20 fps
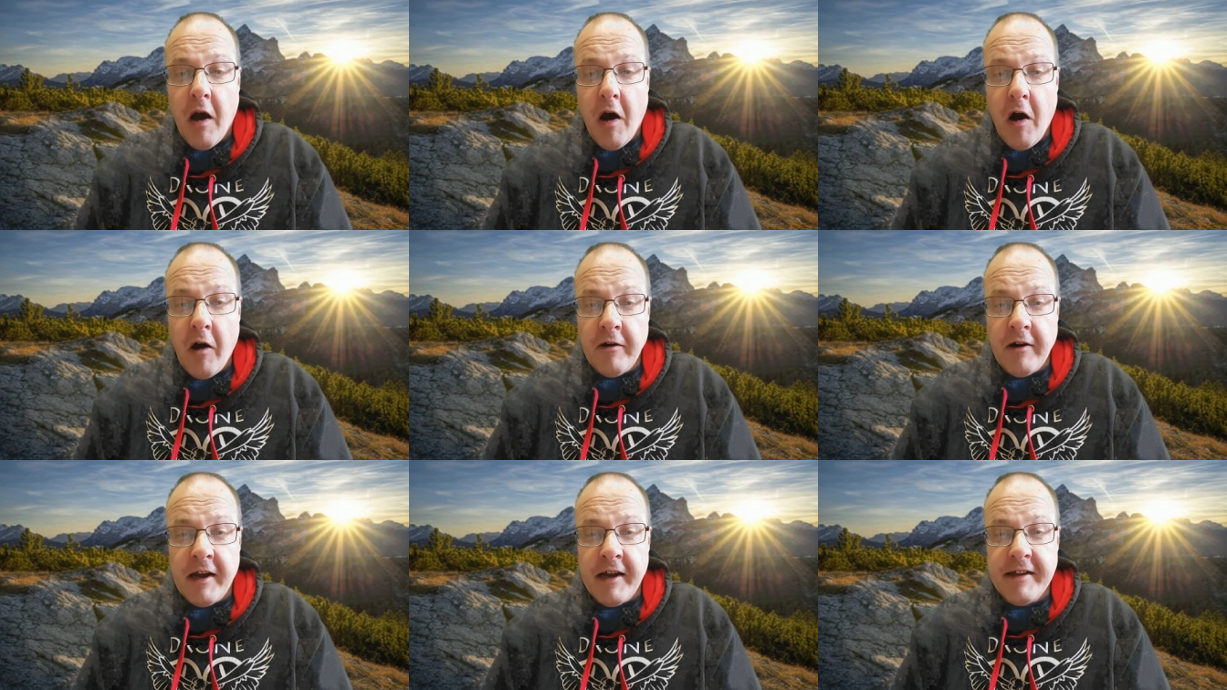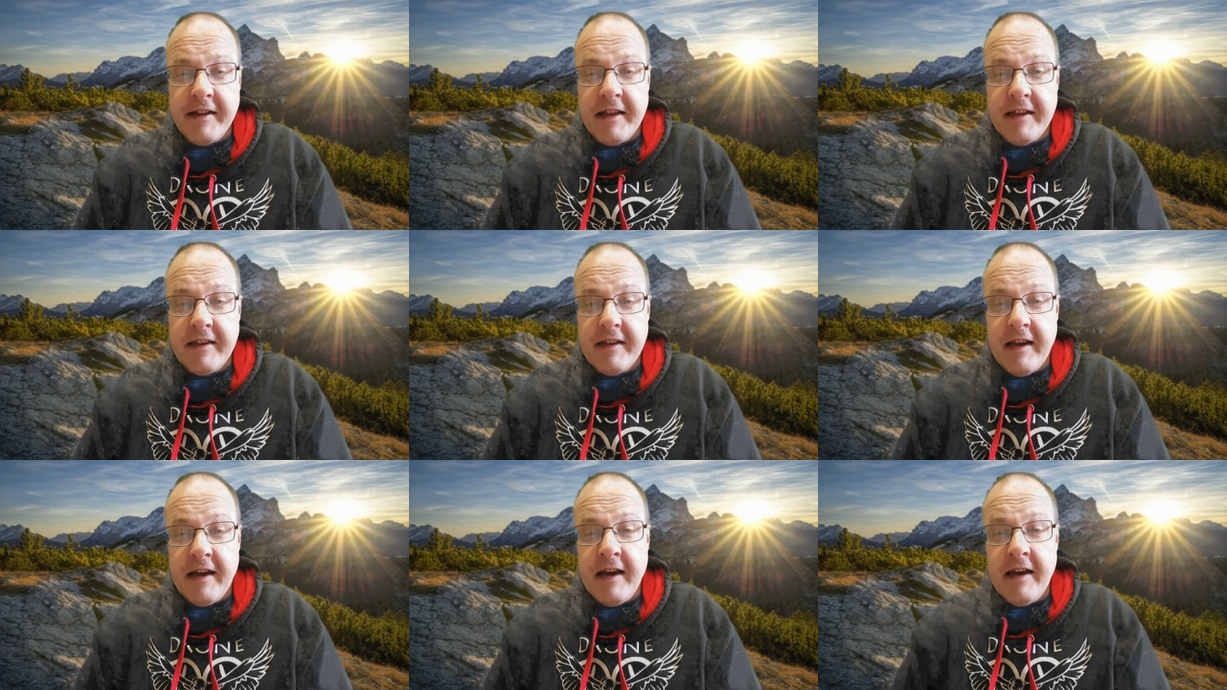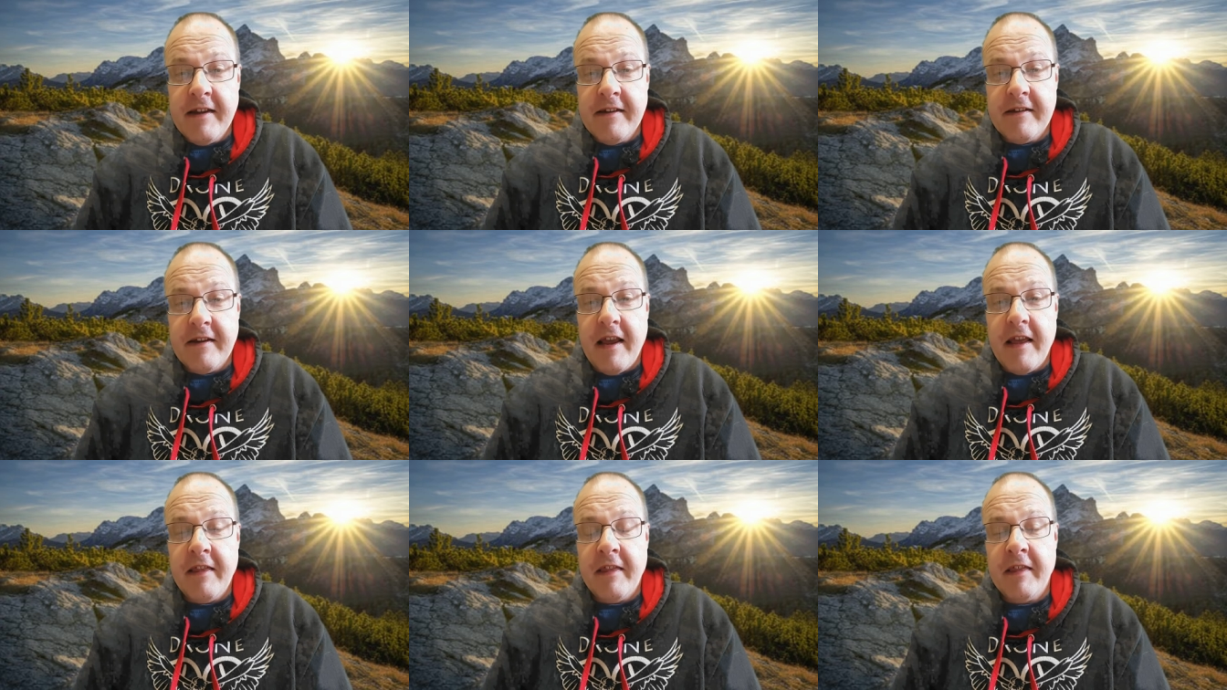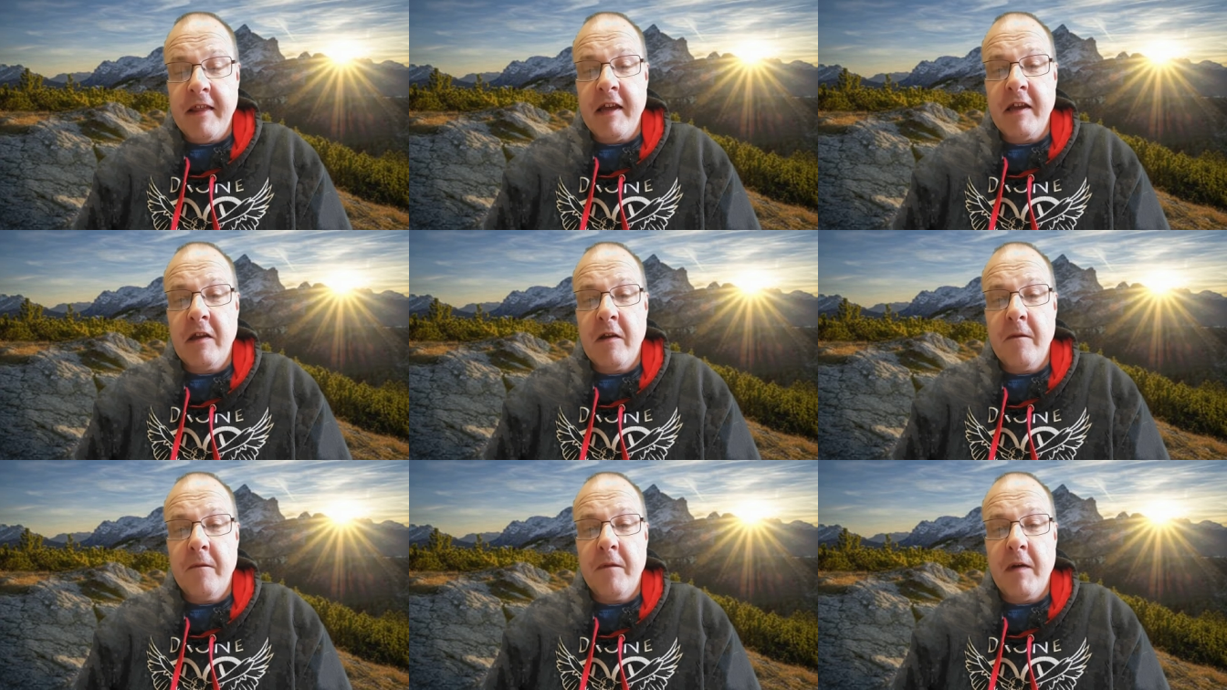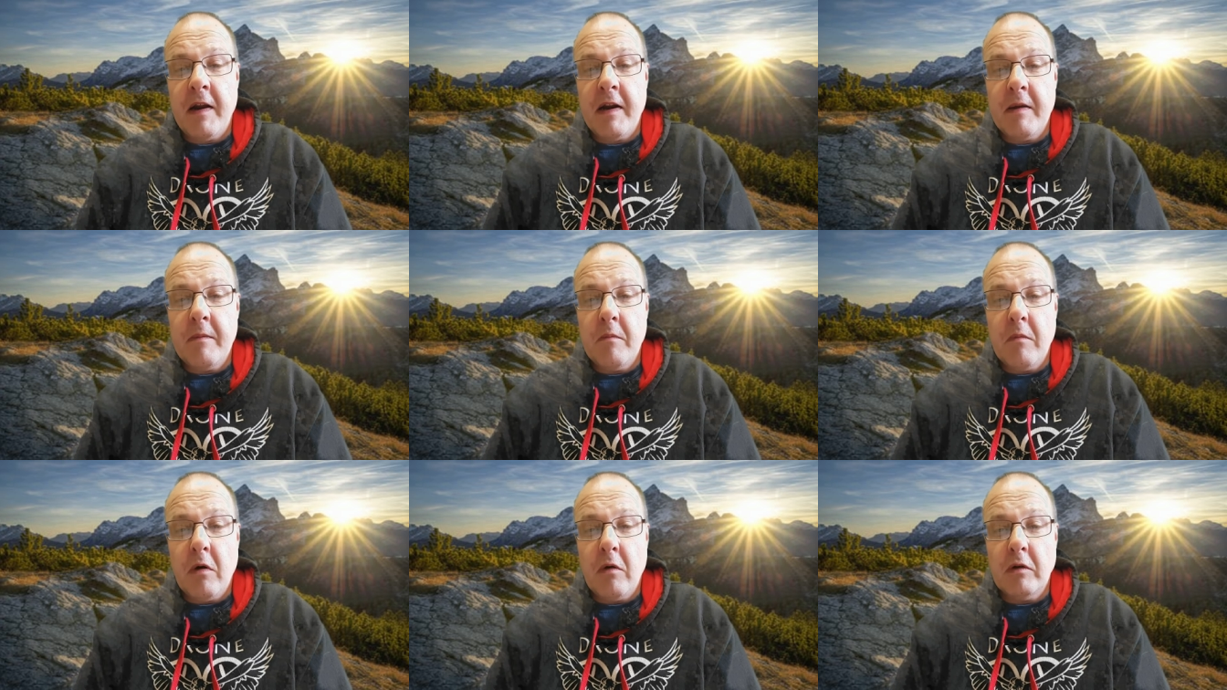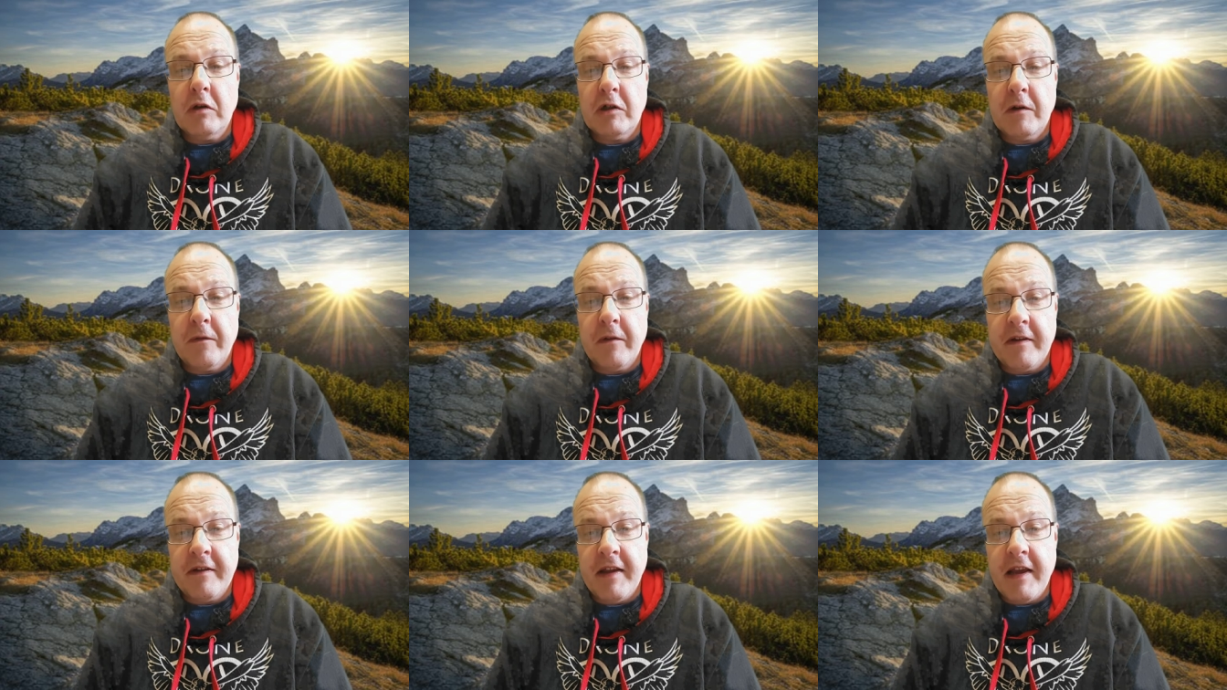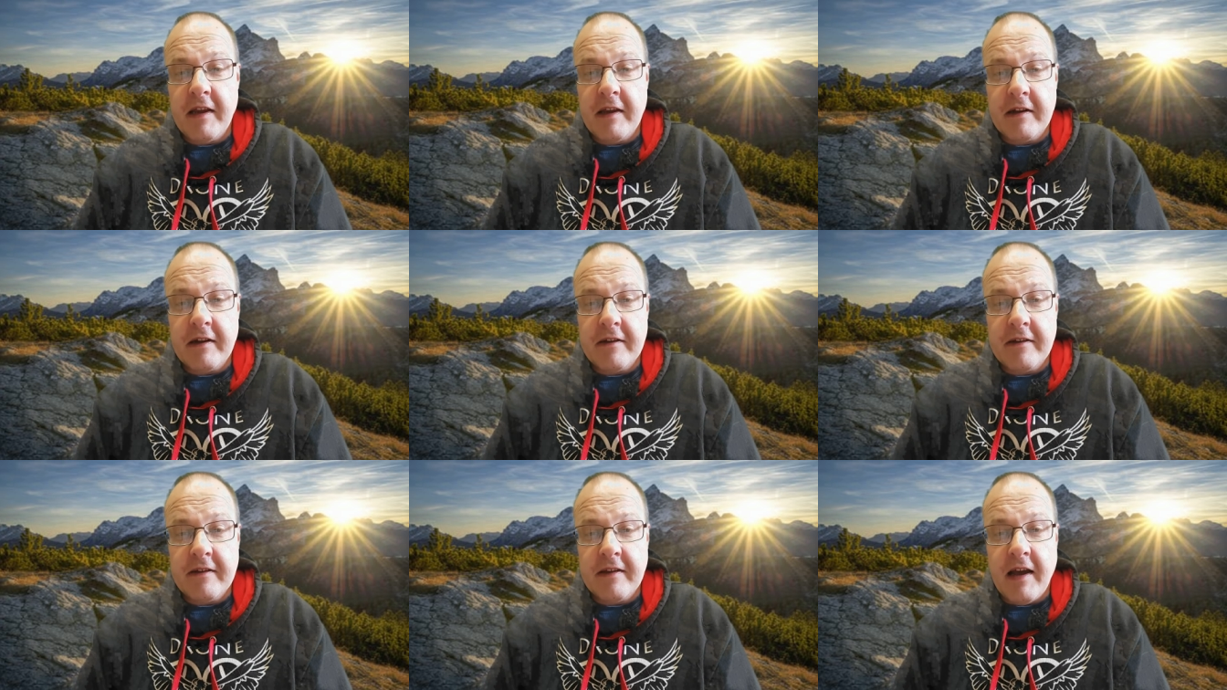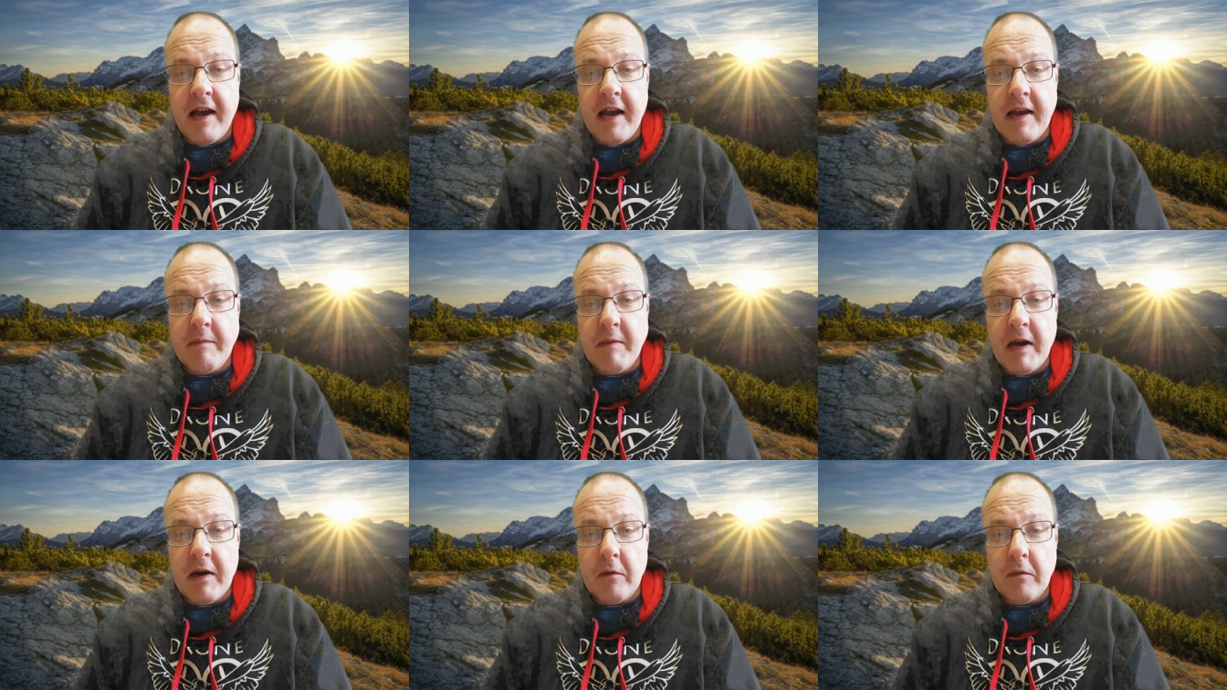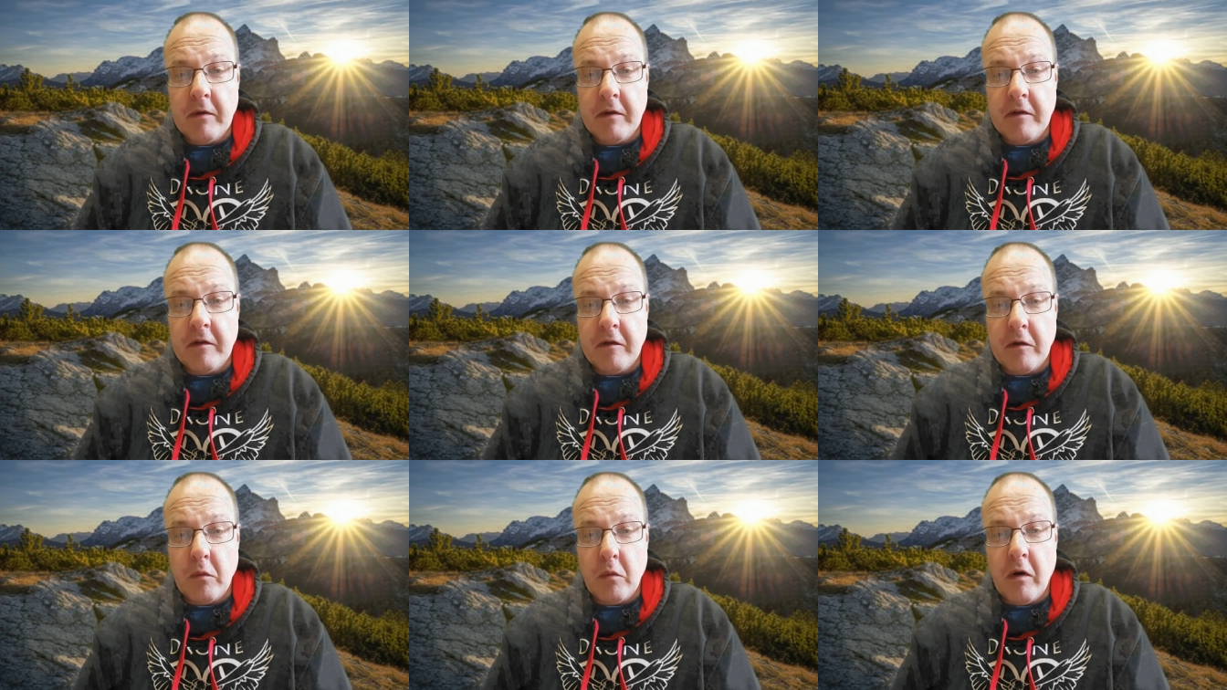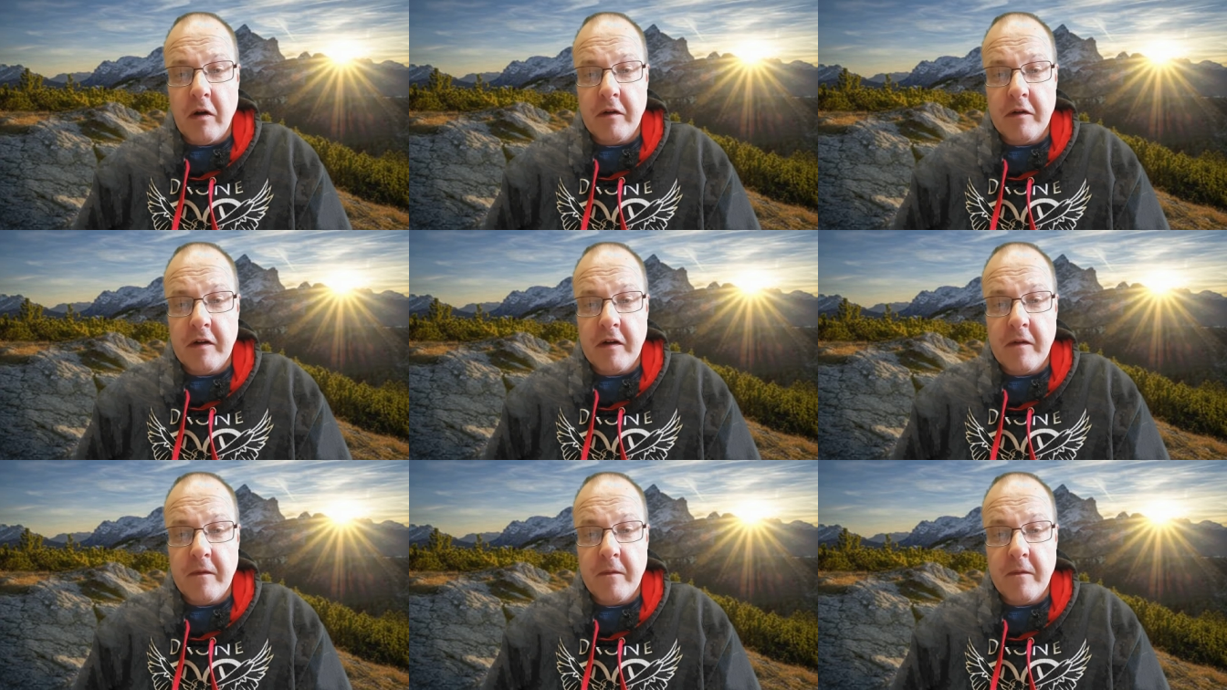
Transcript: Alright then, guys, thank you very much for taking the time out to watch this